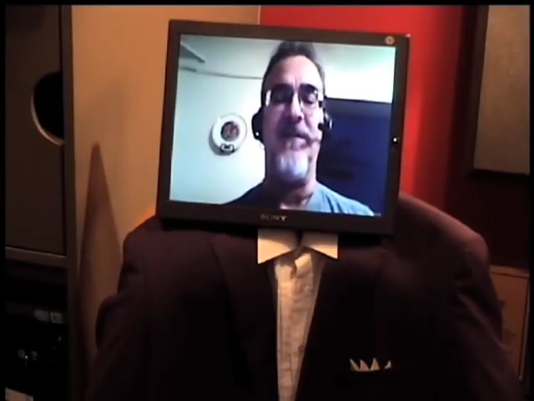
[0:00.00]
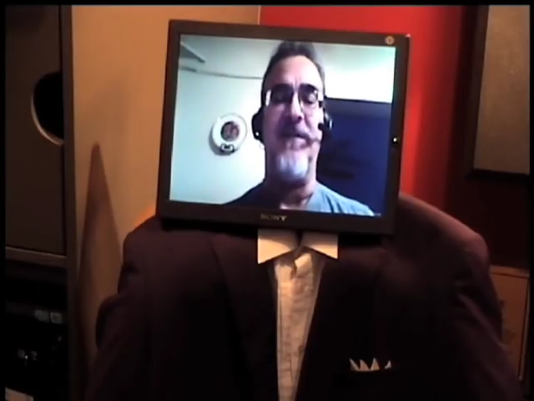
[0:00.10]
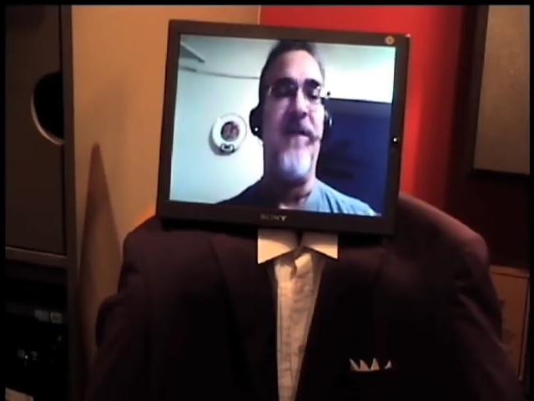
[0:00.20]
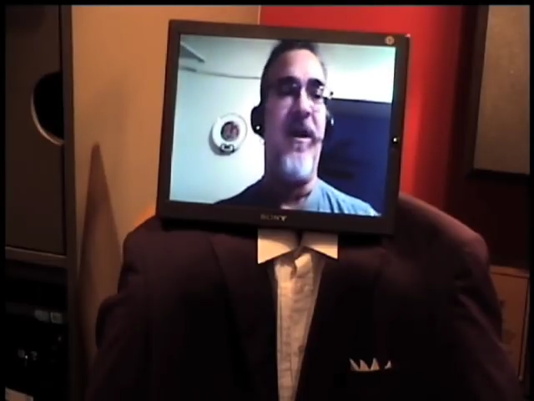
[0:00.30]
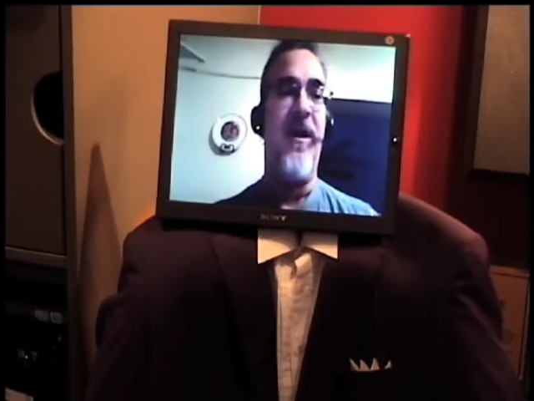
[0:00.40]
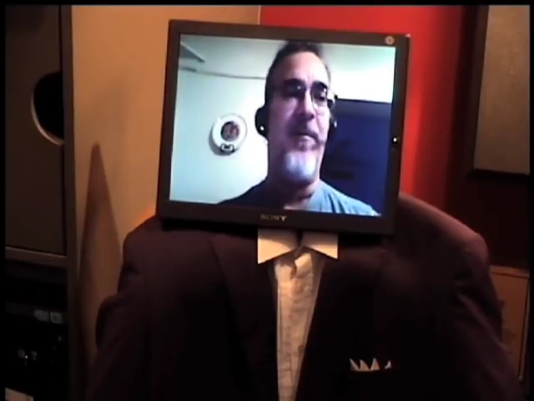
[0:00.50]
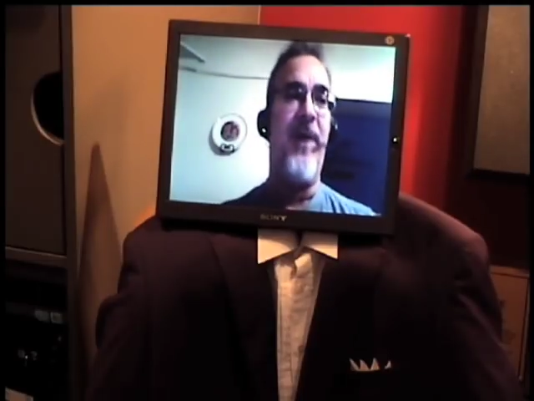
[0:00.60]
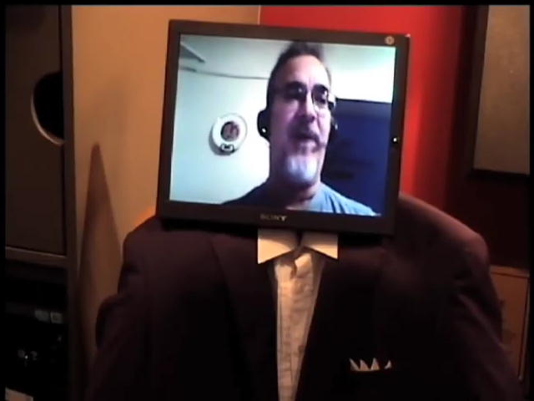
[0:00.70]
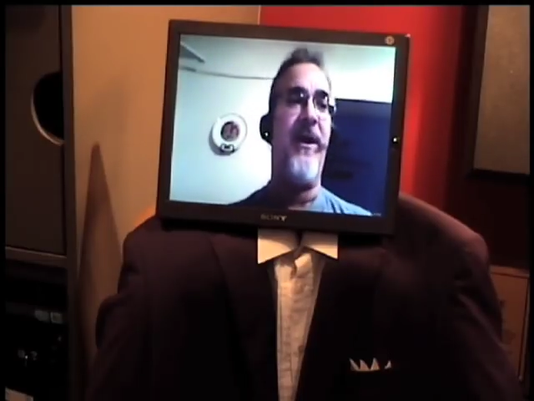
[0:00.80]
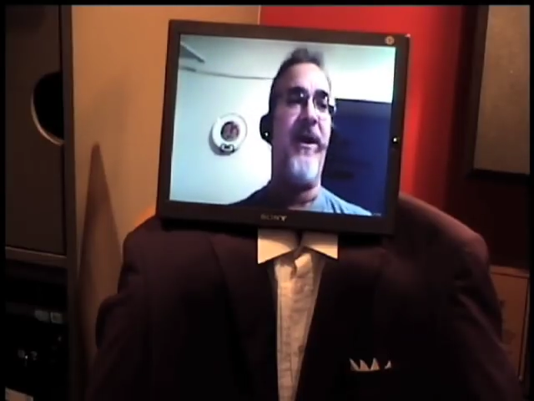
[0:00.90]
by
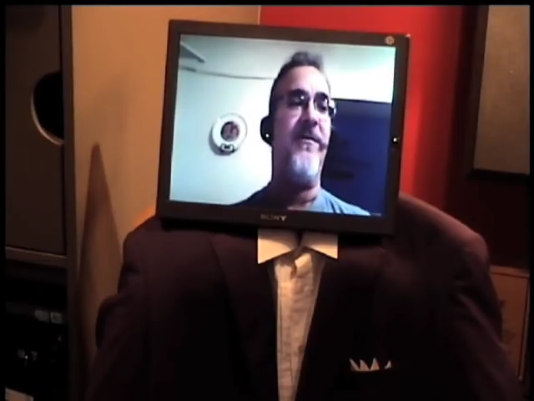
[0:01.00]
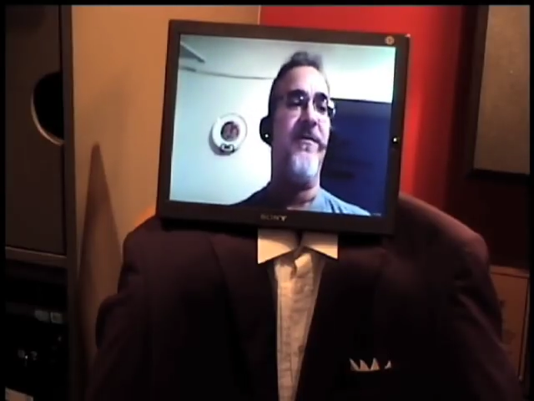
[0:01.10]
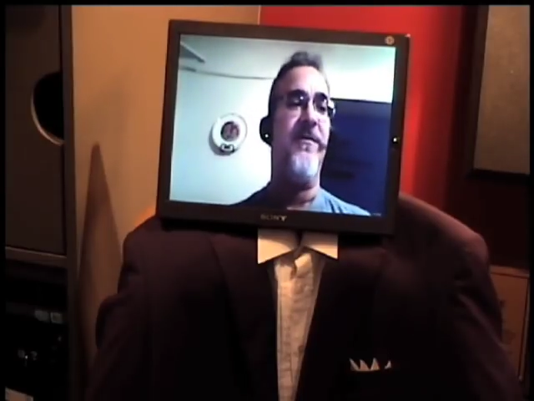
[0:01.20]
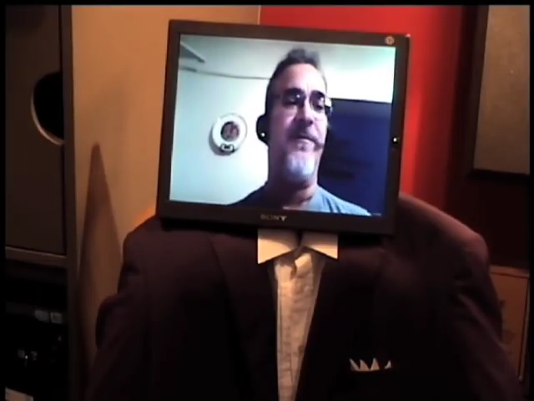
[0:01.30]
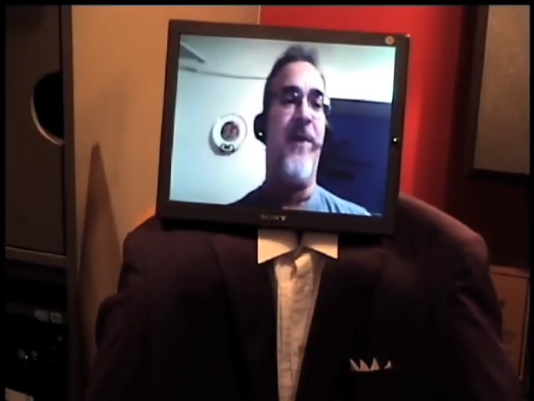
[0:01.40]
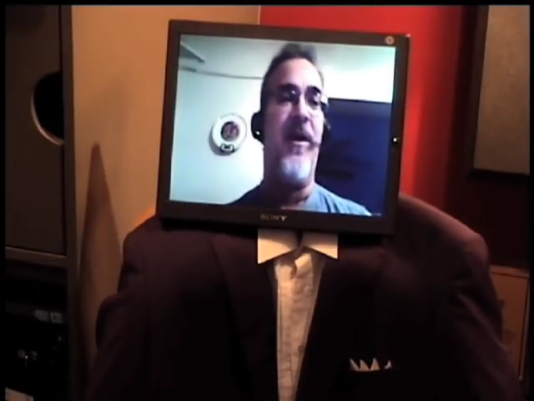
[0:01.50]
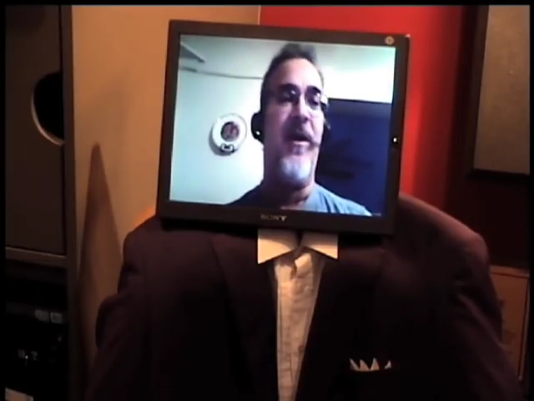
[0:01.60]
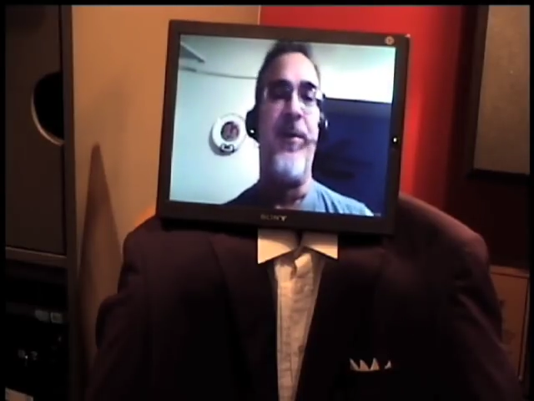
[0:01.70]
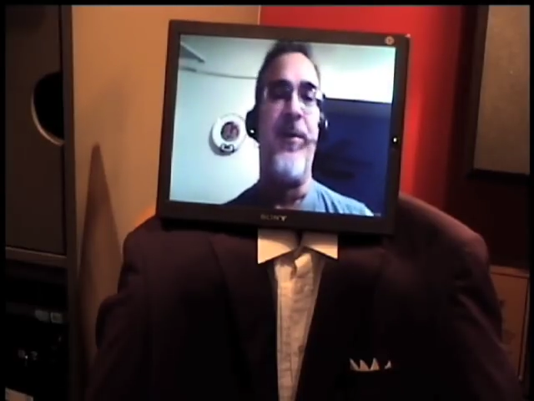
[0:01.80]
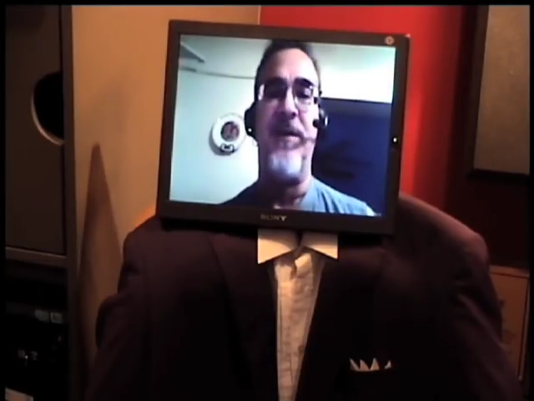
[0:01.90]
small
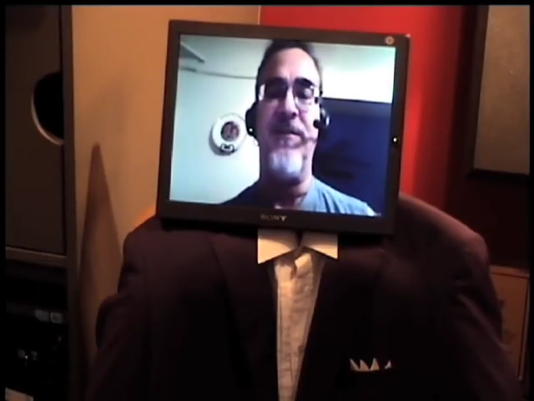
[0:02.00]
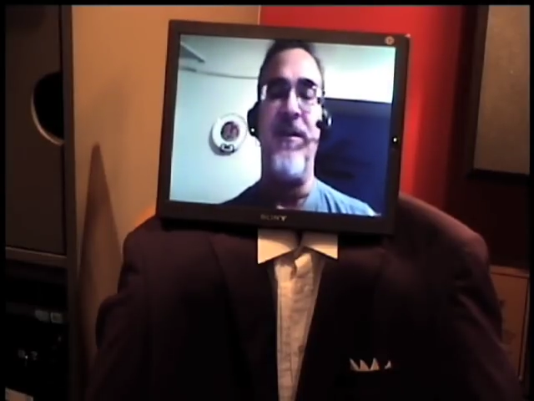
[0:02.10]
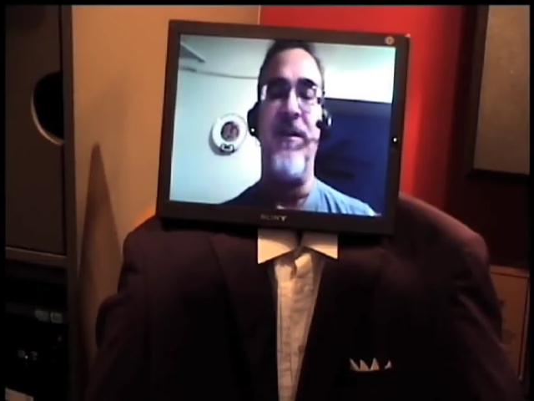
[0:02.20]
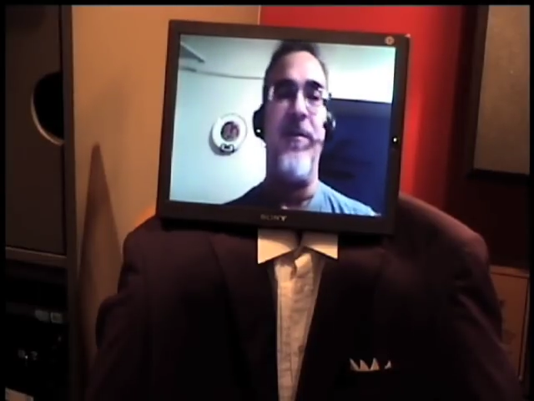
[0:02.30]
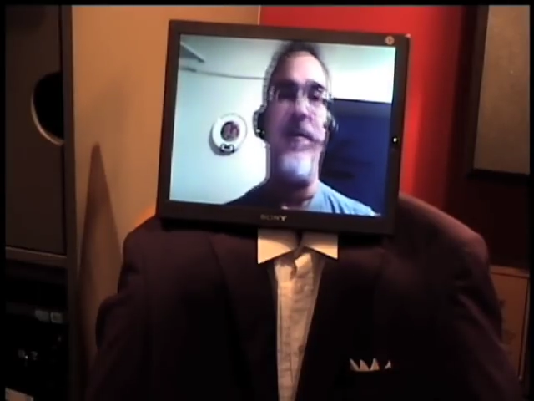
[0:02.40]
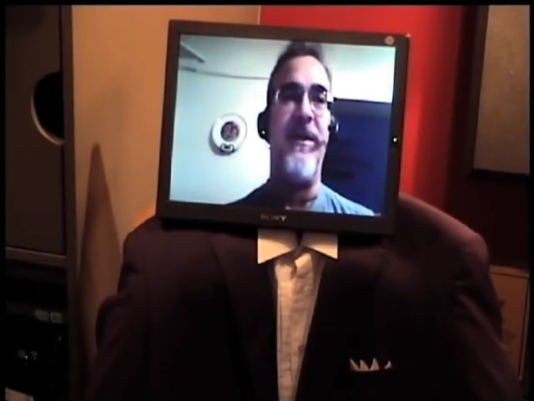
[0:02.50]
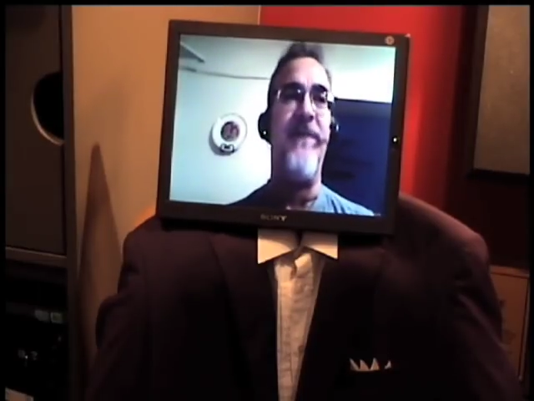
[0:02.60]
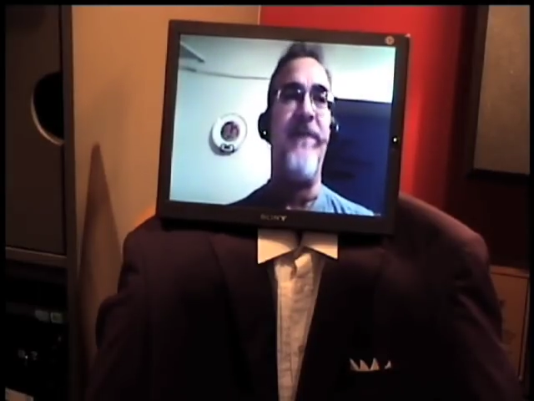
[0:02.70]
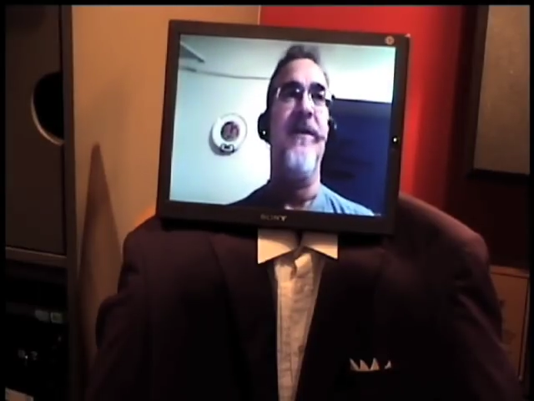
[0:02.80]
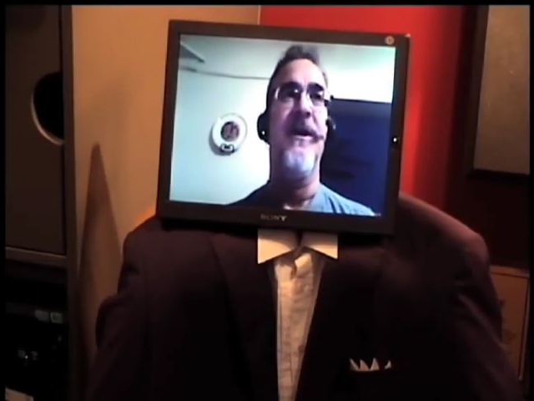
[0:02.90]
production companies
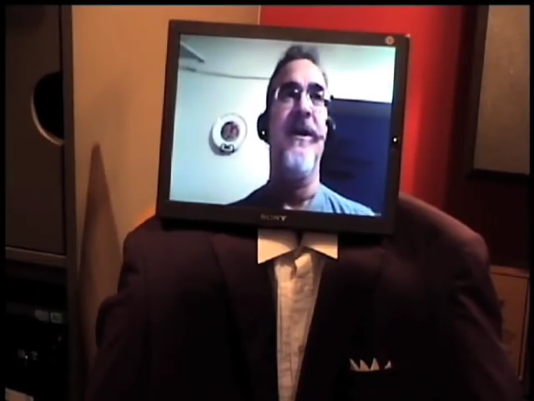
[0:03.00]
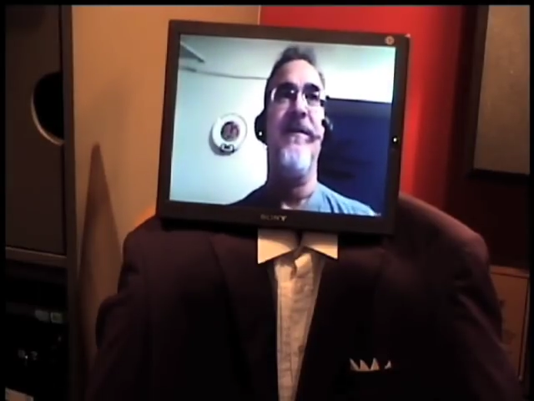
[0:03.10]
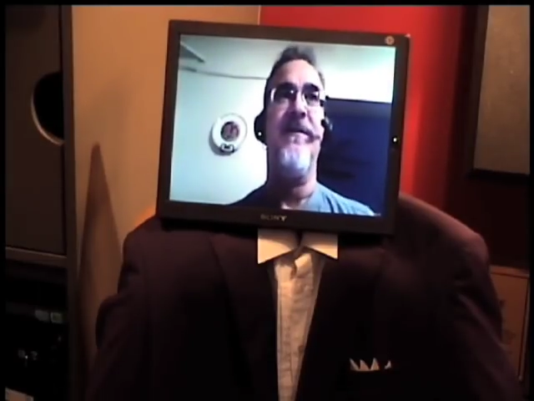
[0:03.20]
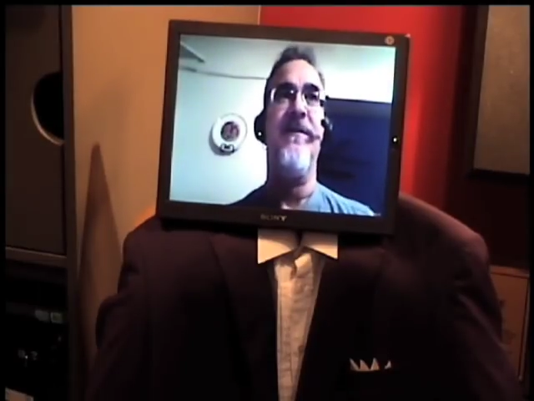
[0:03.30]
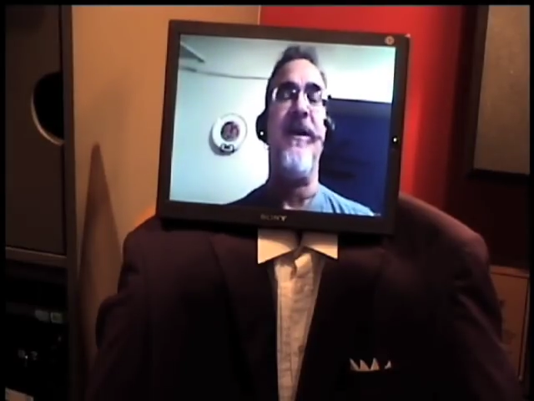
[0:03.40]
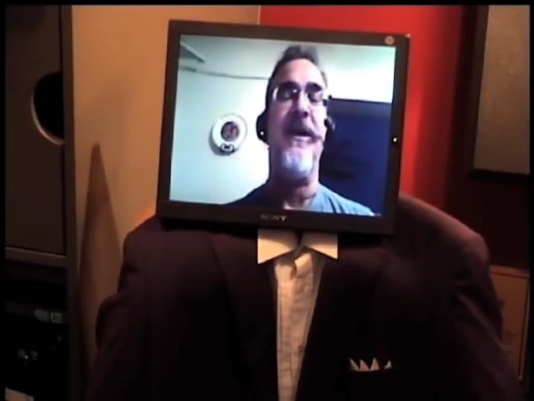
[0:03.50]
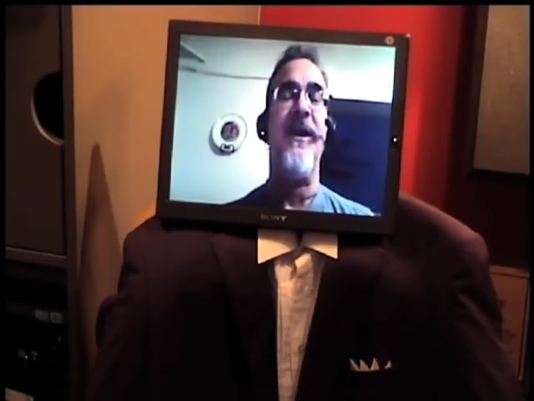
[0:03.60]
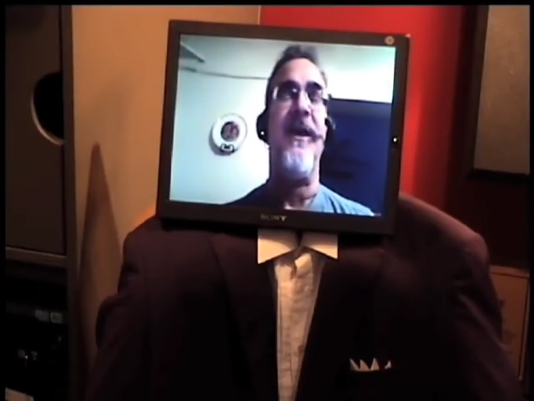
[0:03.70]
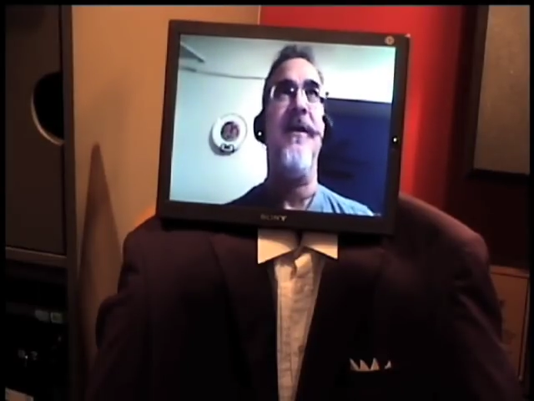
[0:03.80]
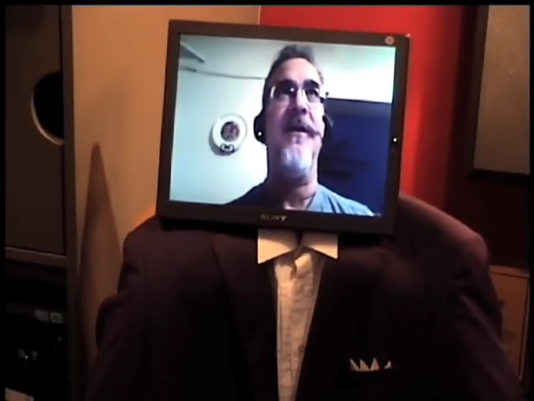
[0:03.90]
seeking